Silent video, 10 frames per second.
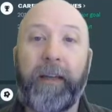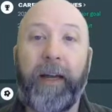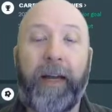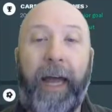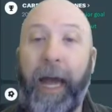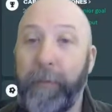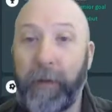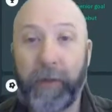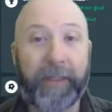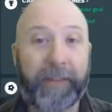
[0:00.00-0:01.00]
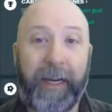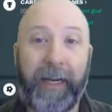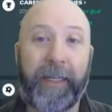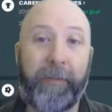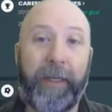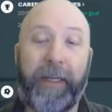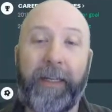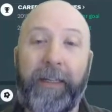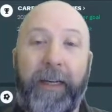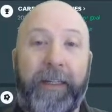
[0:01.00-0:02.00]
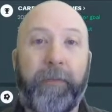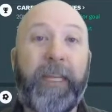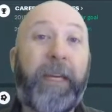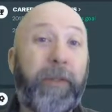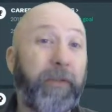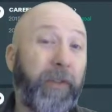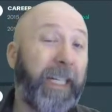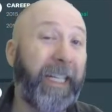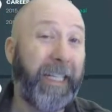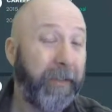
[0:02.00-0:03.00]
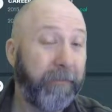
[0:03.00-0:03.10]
Happy with this guy coming in. He was free.